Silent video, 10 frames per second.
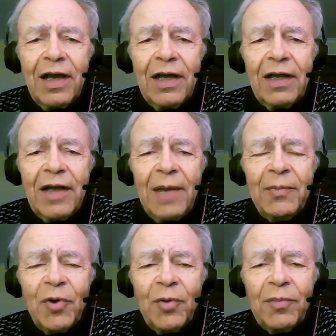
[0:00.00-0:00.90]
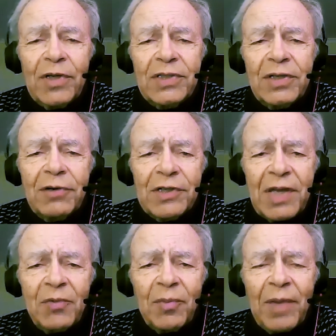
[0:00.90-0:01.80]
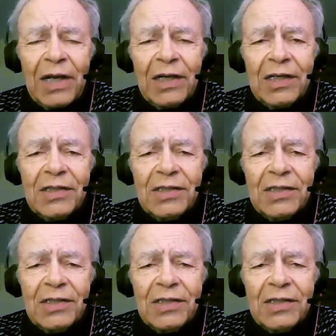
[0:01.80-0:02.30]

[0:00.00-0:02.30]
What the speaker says: a serious abnormality is